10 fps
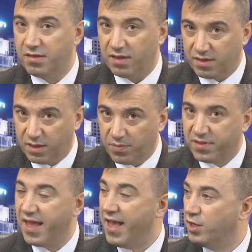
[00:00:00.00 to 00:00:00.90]
It's a
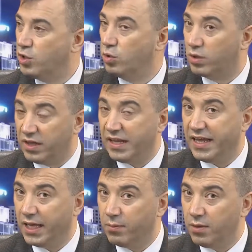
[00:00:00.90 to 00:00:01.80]
substantial
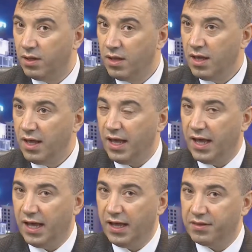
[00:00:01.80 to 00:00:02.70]
claim.
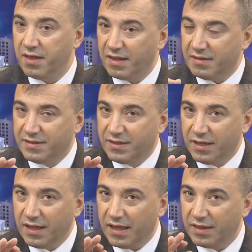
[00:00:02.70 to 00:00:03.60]

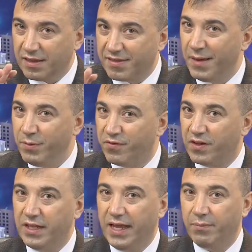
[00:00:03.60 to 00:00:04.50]
The statement of
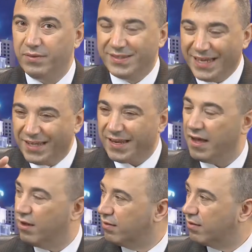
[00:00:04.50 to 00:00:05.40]
claim
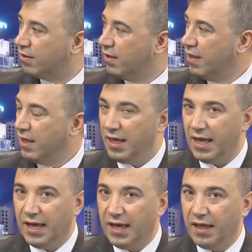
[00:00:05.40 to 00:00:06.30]
details
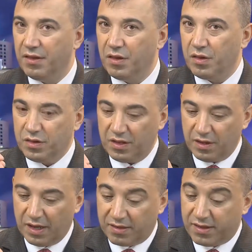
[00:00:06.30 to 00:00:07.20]

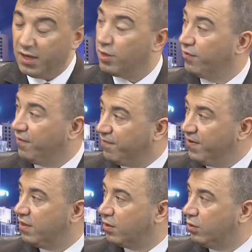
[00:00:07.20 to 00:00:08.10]
the extent of the
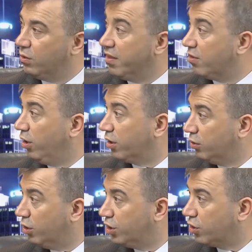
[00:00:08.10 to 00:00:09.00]
physical and
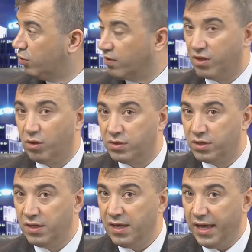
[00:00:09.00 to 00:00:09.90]
psychological assault
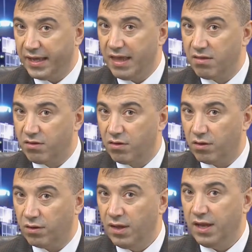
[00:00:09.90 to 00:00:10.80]
against
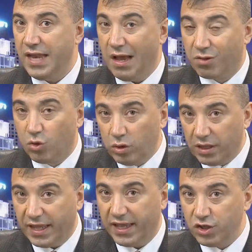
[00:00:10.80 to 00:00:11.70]
her. Now, it's all
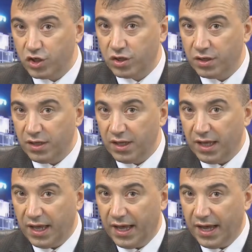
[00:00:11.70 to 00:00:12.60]
alleged.
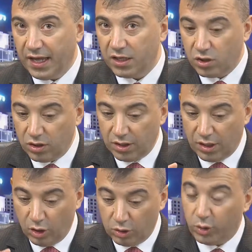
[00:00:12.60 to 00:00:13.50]

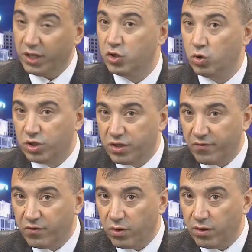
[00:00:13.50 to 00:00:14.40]
Her lawyer, George
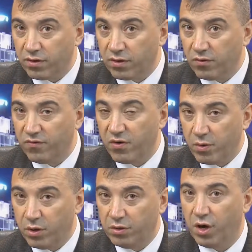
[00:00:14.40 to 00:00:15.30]
Defteros, very
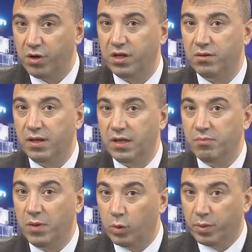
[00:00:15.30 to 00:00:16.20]
well known
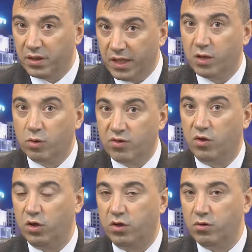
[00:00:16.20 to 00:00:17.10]
in Melbourne legal
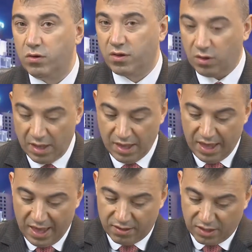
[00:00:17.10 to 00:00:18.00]
circles,
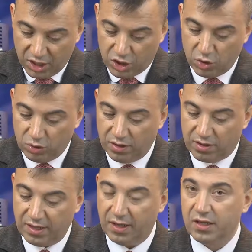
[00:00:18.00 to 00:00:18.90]
has issued
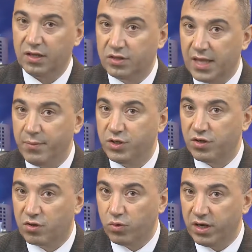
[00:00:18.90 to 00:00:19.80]
this
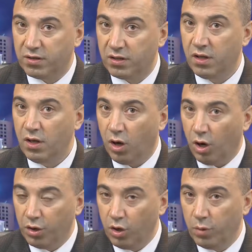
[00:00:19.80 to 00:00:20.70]
damages writ
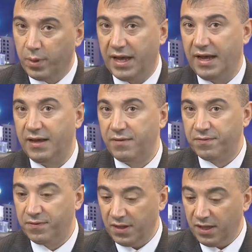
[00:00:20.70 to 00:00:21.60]
on her
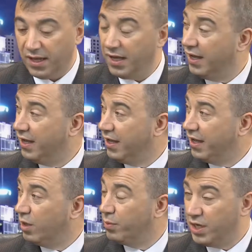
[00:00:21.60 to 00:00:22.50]
behalf.
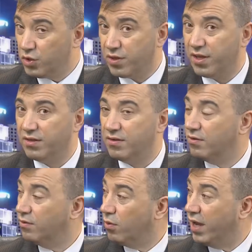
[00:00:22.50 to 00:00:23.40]
It'll be interesting
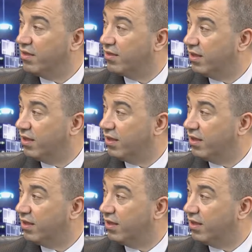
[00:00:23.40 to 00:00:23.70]
to wait and